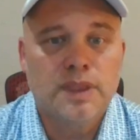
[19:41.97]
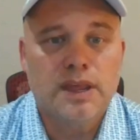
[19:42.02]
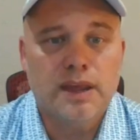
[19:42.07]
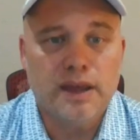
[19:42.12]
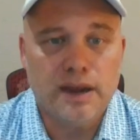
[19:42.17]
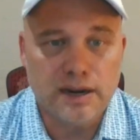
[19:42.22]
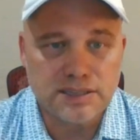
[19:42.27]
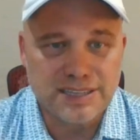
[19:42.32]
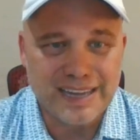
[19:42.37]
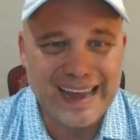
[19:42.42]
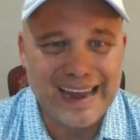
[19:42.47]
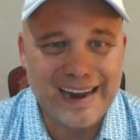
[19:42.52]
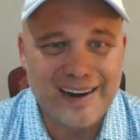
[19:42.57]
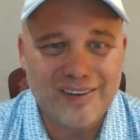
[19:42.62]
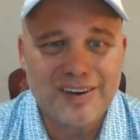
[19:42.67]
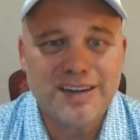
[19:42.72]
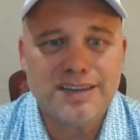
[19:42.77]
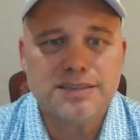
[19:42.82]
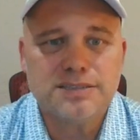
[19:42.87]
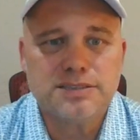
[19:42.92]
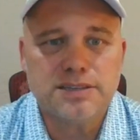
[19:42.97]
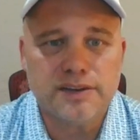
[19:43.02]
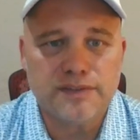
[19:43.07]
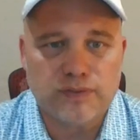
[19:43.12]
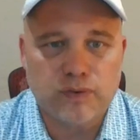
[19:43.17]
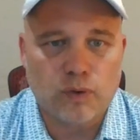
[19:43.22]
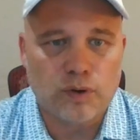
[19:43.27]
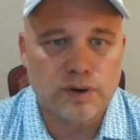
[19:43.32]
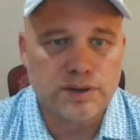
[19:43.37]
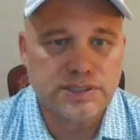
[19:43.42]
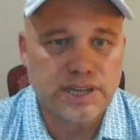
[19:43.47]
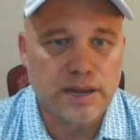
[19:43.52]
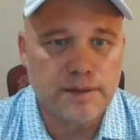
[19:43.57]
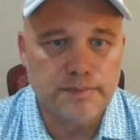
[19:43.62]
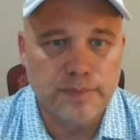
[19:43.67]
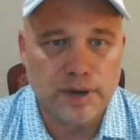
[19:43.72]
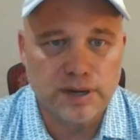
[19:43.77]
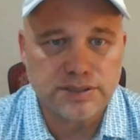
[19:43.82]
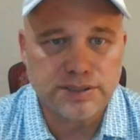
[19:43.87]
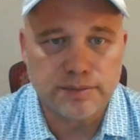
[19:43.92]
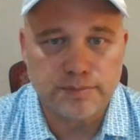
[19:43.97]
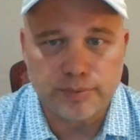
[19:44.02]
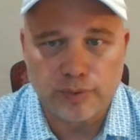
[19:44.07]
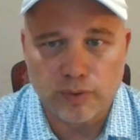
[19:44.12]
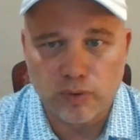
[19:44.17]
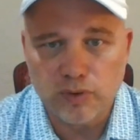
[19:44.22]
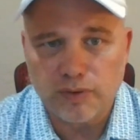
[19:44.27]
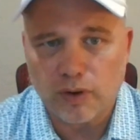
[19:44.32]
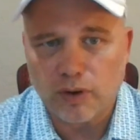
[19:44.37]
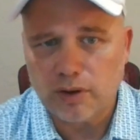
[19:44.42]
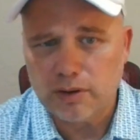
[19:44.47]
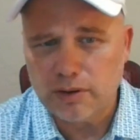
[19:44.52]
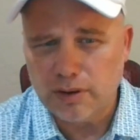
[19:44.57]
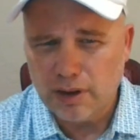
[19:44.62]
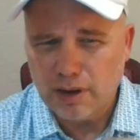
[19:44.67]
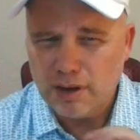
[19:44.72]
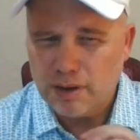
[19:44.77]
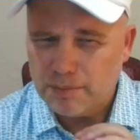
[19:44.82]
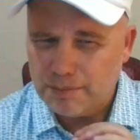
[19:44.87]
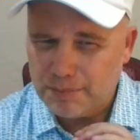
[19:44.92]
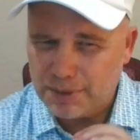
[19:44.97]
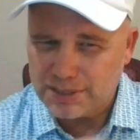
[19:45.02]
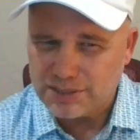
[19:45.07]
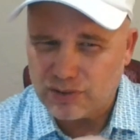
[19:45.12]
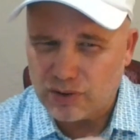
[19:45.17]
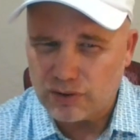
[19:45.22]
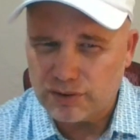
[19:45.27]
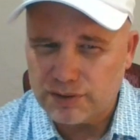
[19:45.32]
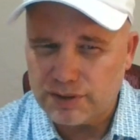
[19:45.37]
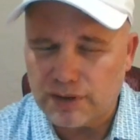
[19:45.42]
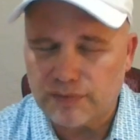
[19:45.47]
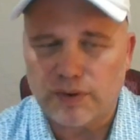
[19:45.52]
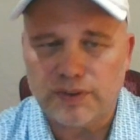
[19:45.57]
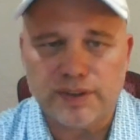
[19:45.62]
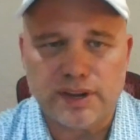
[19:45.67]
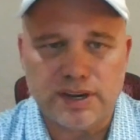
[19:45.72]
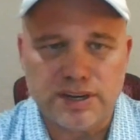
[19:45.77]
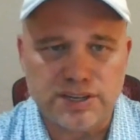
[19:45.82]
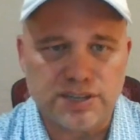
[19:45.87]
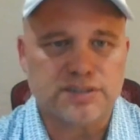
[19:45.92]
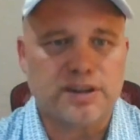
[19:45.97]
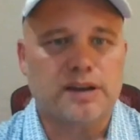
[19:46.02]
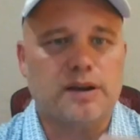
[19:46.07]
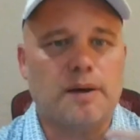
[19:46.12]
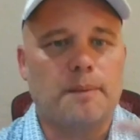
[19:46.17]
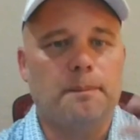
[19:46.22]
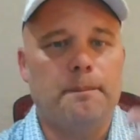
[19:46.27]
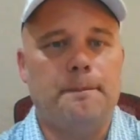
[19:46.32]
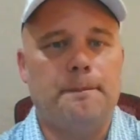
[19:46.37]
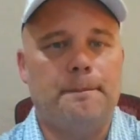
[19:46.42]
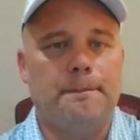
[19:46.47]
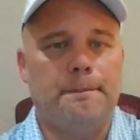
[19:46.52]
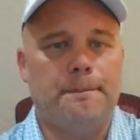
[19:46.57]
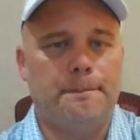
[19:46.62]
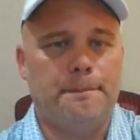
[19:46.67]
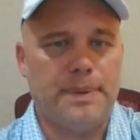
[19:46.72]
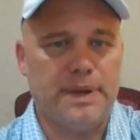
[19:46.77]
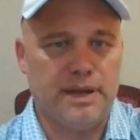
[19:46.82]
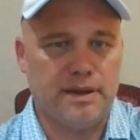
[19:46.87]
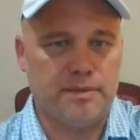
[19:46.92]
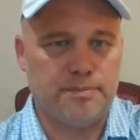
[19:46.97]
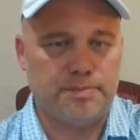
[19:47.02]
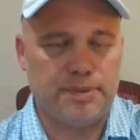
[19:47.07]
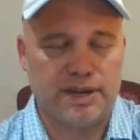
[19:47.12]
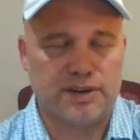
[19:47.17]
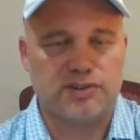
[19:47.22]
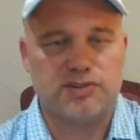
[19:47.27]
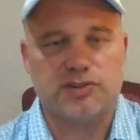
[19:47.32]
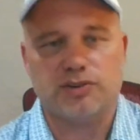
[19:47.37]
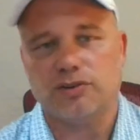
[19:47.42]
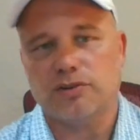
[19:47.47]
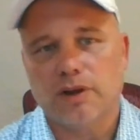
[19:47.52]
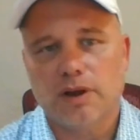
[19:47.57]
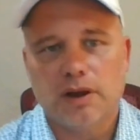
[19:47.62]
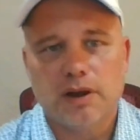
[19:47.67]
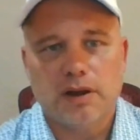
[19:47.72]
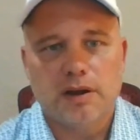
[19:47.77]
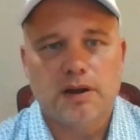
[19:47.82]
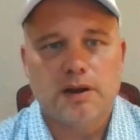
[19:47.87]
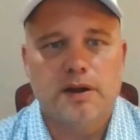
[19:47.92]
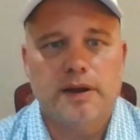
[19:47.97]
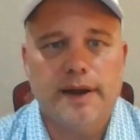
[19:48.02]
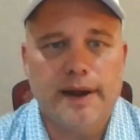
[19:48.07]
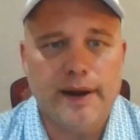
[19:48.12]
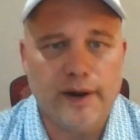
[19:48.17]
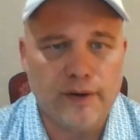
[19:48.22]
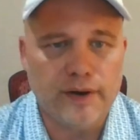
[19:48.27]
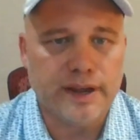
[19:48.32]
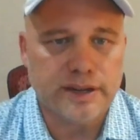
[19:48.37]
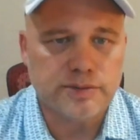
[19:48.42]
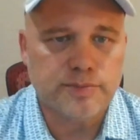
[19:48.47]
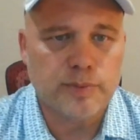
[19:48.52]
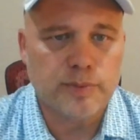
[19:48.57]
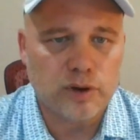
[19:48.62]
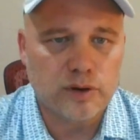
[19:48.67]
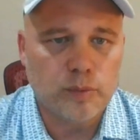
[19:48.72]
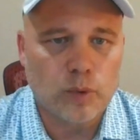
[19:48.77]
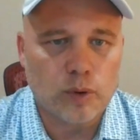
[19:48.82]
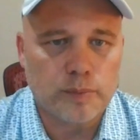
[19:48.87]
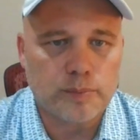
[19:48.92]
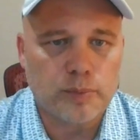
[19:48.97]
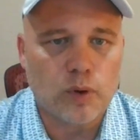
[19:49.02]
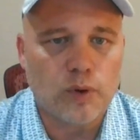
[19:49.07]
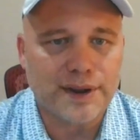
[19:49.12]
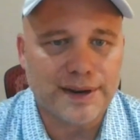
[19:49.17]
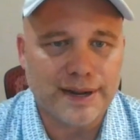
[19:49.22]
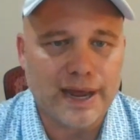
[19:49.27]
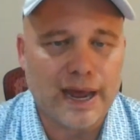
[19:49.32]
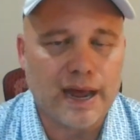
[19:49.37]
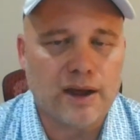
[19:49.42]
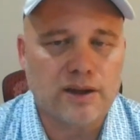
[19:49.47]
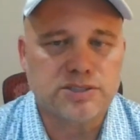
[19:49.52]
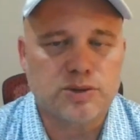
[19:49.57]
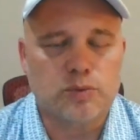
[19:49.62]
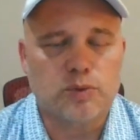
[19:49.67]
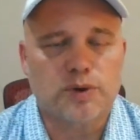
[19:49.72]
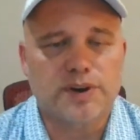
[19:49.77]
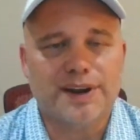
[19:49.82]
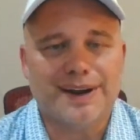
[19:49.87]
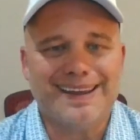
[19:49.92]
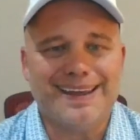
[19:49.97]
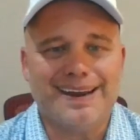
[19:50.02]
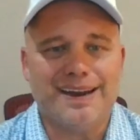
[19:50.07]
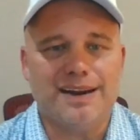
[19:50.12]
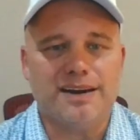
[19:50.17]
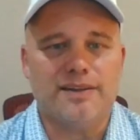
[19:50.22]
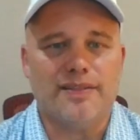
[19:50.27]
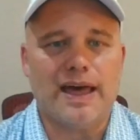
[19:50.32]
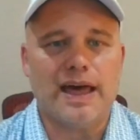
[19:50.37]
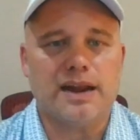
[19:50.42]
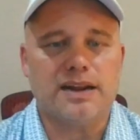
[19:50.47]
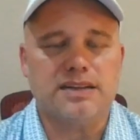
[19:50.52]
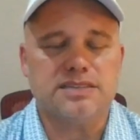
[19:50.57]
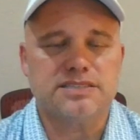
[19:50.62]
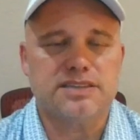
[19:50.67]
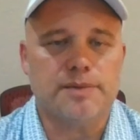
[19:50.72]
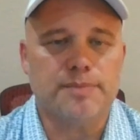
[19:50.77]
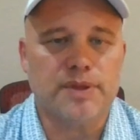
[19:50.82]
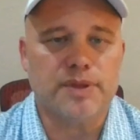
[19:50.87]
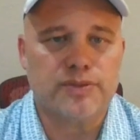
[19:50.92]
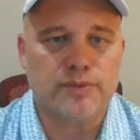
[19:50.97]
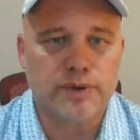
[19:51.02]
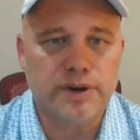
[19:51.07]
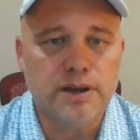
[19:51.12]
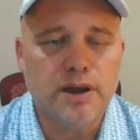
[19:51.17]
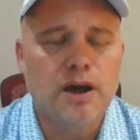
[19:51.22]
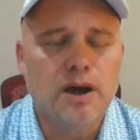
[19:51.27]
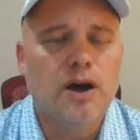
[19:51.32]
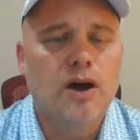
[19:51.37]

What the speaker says: And it's areas that Florida State must improve on, but it's a little different than just like a big picture area. It's a little more broken down. So we're going to get into that in segment 3.